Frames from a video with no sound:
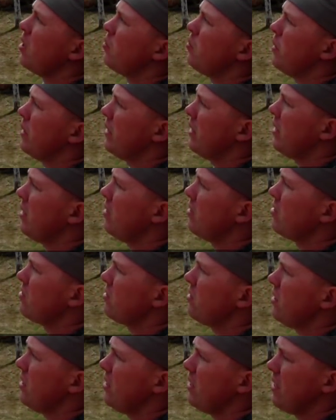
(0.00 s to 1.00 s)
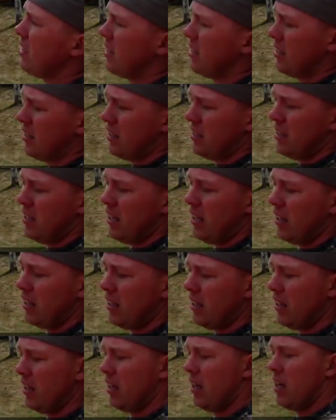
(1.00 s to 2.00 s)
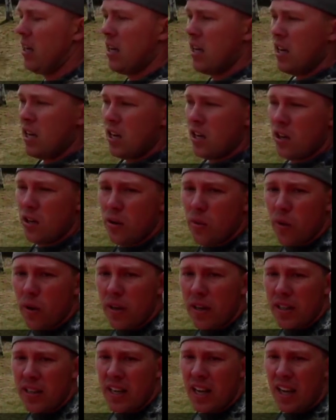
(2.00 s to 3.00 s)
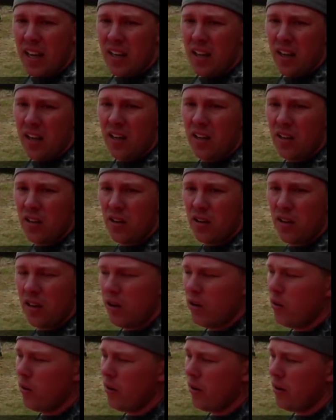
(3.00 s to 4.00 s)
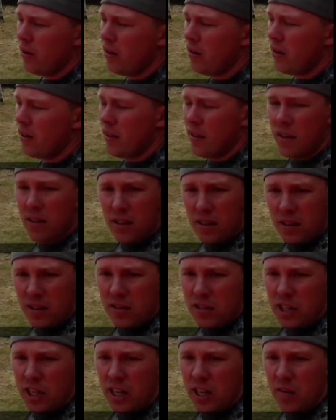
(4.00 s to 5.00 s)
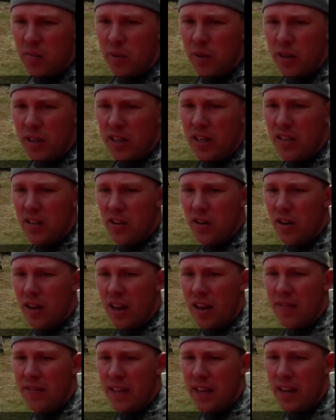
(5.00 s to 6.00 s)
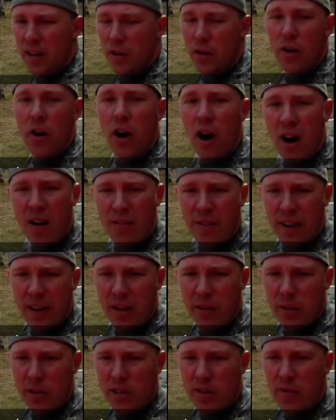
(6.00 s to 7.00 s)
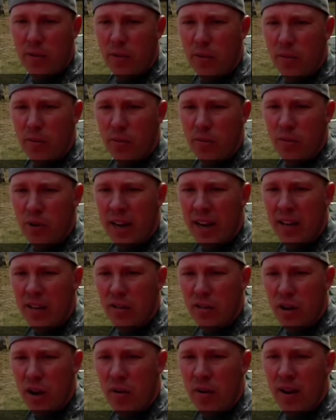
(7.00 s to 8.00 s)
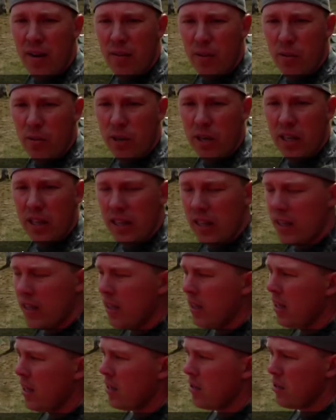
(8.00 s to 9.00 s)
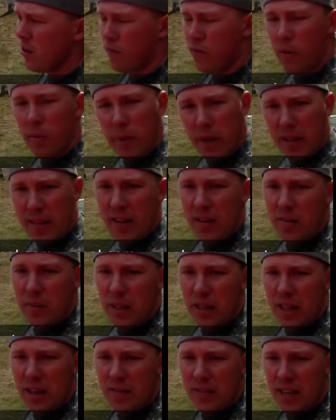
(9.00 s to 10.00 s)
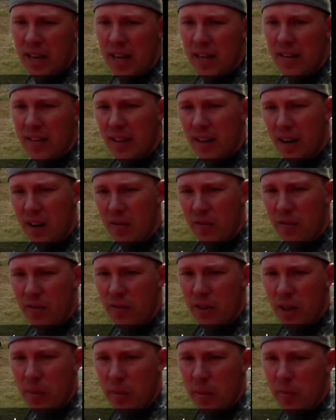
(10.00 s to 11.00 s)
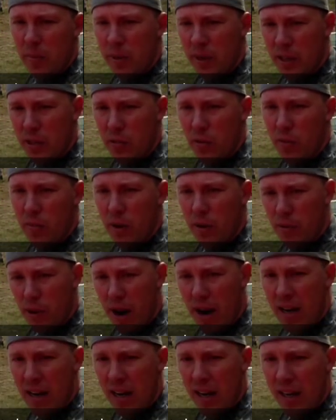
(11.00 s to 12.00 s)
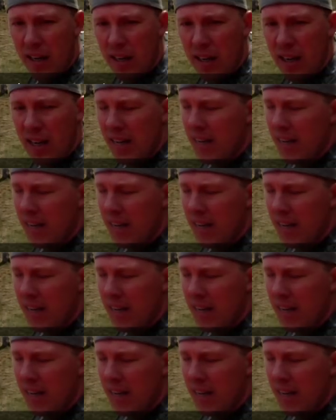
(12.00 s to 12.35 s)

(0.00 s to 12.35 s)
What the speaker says: But here's the technique. You want to take your lure, your jig, put it in your left hand or your off hand, whichever hand you don't have the reel in. So for me, that's my left hand, and then I flip and pitch with my right hand.